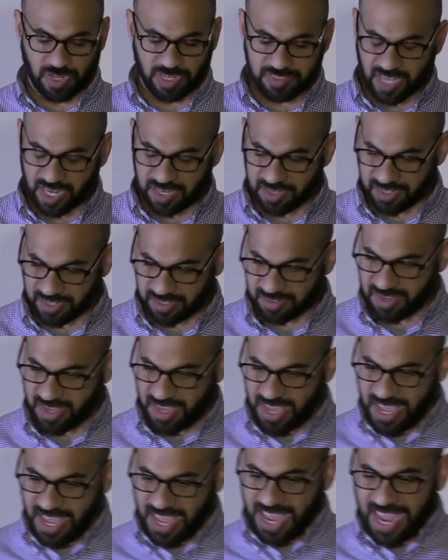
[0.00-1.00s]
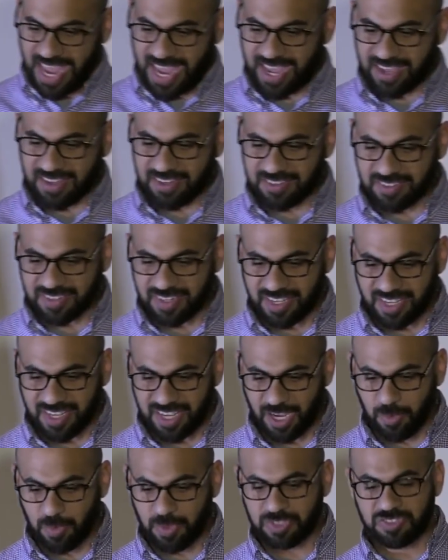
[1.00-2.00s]
attending. And
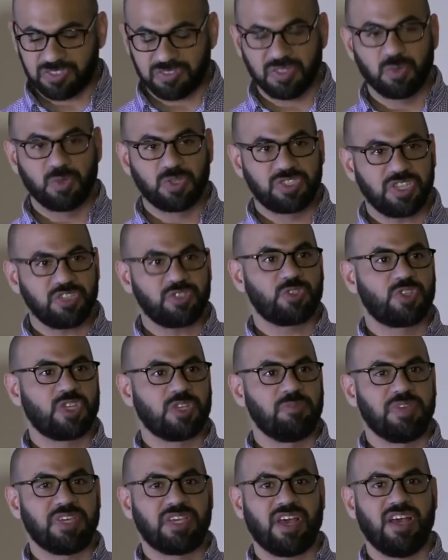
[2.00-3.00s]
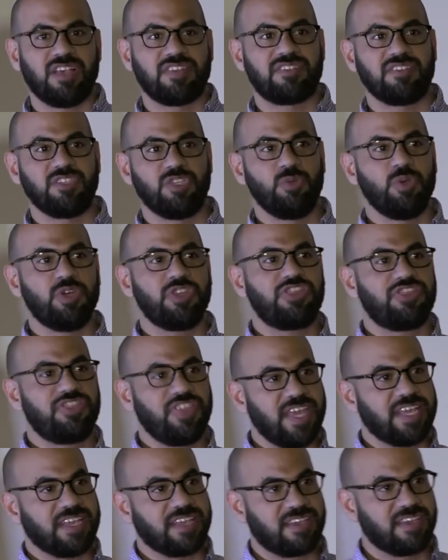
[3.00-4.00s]
it was interesting because you would
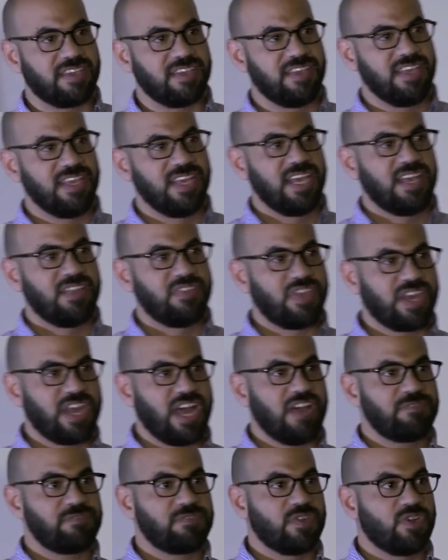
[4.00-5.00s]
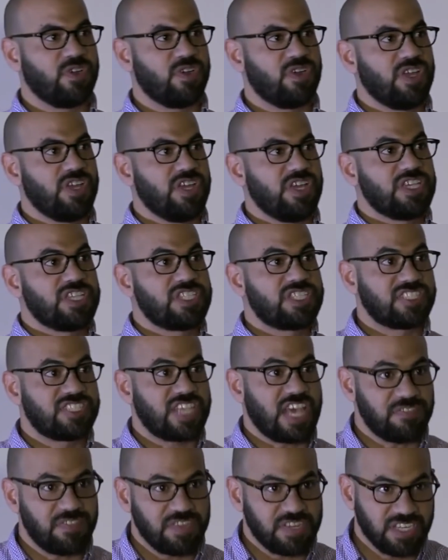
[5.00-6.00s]
think that after
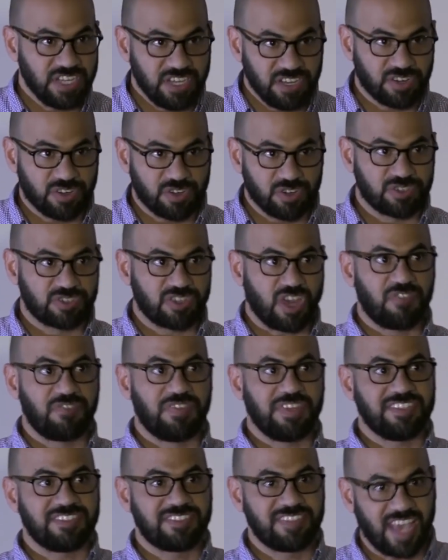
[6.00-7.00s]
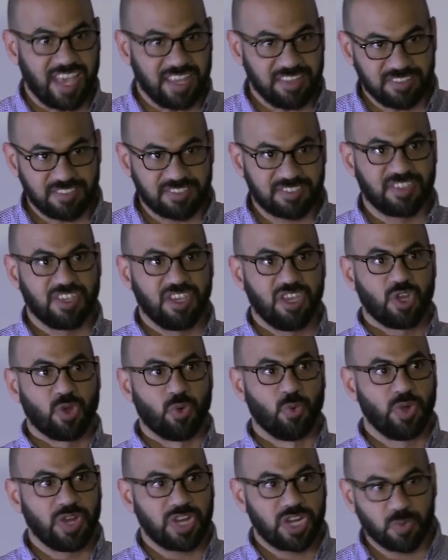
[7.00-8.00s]
7 years of intense,
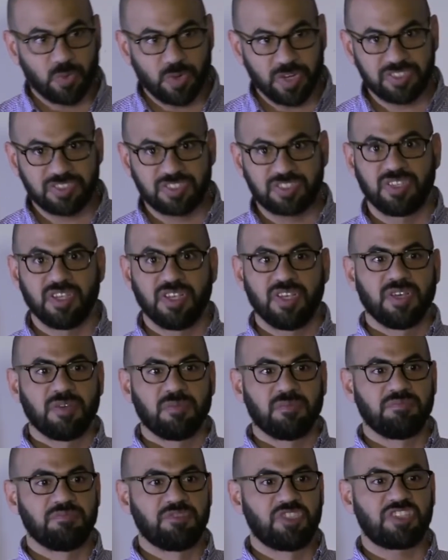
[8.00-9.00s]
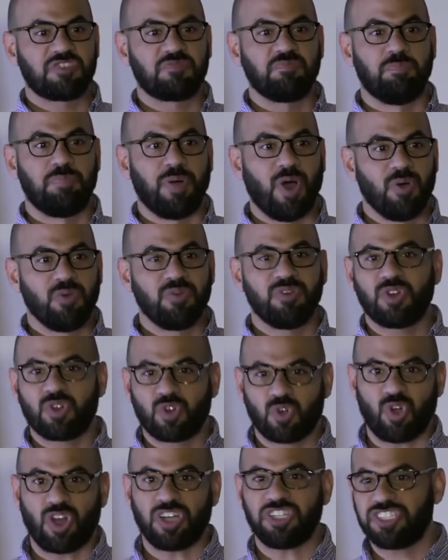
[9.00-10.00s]
rigorous, just
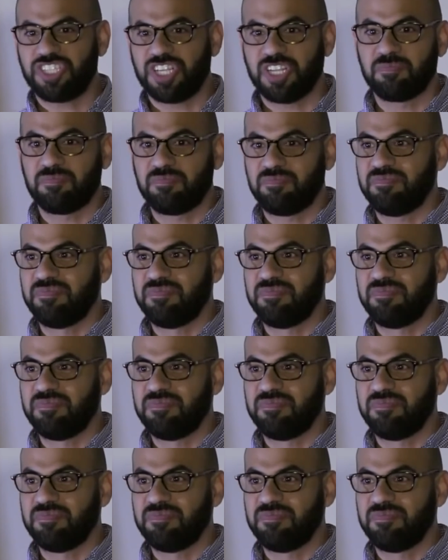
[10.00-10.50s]
bone-crushing